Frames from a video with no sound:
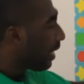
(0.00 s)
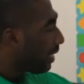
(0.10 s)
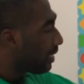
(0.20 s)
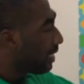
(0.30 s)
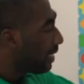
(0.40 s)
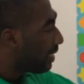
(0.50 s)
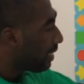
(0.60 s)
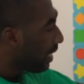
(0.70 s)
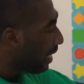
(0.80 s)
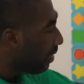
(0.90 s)
is the
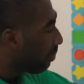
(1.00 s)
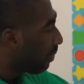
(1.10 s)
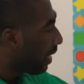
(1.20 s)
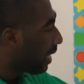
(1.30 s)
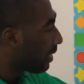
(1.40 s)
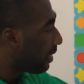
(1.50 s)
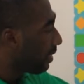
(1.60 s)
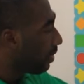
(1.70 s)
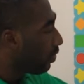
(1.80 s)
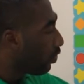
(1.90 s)
same
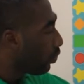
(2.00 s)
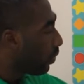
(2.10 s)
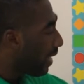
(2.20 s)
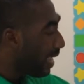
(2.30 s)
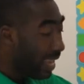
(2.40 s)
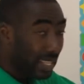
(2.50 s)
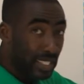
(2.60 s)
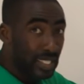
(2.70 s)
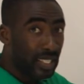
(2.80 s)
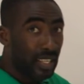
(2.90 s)
as
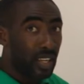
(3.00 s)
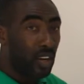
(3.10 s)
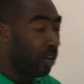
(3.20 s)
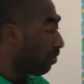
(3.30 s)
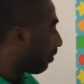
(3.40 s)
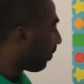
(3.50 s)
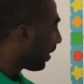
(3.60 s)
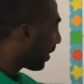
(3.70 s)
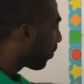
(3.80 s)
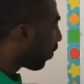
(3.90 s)
2/8 of
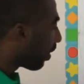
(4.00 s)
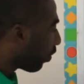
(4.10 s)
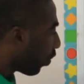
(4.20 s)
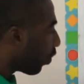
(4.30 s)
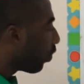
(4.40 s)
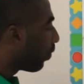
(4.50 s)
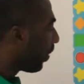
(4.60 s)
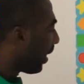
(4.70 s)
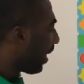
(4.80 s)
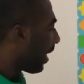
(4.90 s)
this one whole,
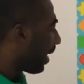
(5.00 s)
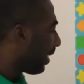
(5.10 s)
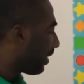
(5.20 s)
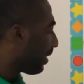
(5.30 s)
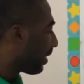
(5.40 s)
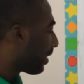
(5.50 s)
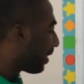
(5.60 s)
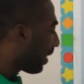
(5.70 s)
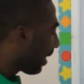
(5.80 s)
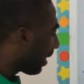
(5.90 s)
and is the
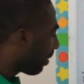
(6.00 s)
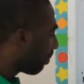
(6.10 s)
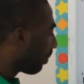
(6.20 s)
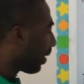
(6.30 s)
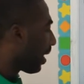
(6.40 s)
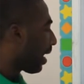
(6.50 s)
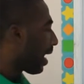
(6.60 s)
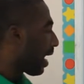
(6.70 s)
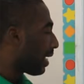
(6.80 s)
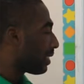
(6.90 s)
same
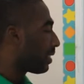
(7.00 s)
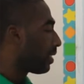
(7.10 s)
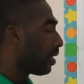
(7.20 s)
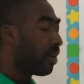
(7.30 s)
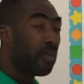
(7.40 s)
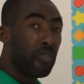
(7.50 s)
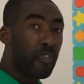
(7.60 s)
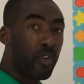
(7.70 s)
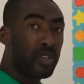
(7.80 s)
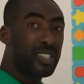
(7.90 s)
as
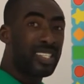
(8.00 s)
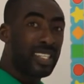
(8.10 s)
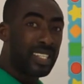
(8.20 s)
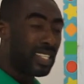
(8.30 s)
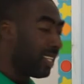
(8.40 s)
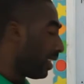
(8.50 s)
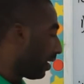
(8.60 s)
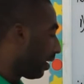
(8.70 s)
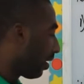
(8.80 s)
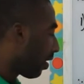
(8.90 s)

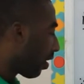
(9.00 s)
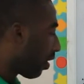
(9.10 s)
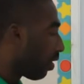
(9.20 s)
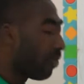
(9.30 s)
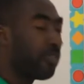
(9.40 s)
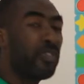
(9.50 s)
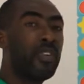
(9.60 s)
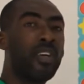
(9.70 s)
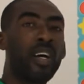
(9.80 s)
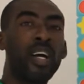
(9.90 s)
4/16 of
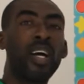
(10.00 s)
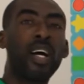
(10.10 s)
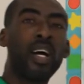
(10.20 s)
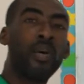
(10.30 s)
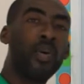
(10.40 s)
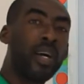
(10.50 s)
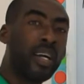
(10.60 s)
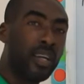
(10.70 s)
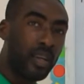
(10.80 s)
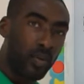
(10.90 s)

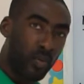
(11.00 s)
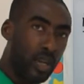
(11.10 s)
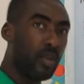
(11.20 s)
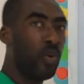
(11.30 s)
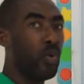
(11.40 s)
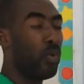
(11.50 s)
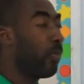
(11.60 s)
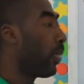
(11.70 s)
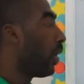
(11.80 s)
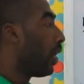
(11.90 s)
our one whole.
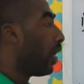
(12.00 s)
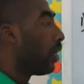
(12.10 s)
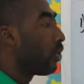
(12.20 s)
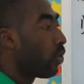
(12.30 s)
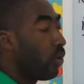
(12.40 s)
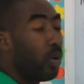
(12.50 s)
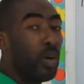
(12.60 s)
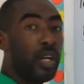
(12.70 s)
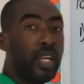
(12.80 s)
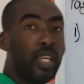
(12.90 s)

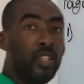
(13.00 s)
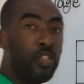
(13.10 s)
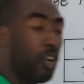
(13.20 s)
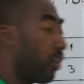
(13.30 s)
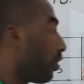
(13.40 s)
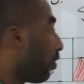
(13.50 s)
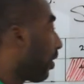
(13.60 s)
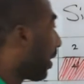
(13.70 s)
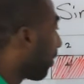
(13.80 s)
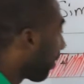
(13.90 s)
So in short, you
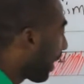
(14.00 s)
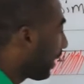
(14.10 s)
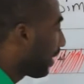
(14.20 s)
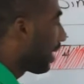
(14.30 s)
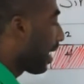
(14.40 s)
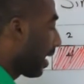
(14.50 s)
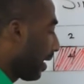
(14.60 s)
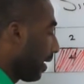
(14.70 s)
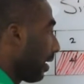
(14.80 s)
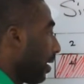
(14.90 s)
can write
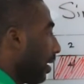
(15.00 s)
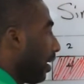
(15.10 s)
that